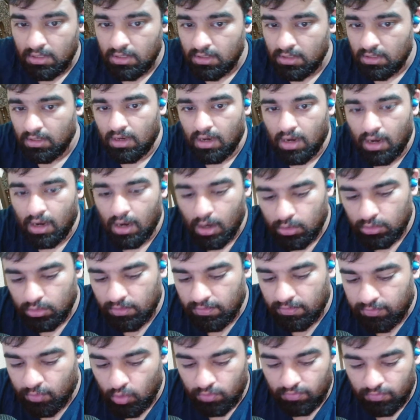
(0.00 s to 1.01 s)
how the
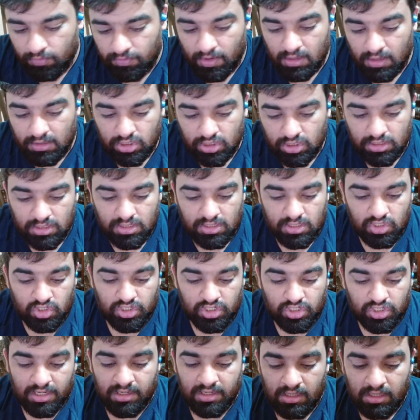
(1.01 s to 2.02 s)
phone functions in
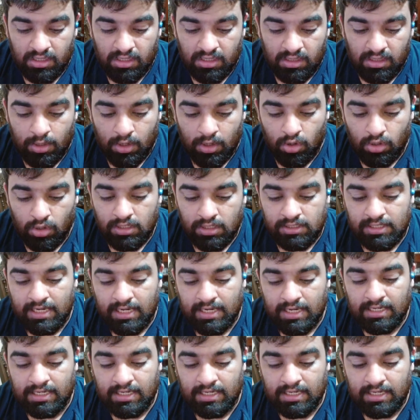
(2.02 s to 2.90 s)
general, where all the settings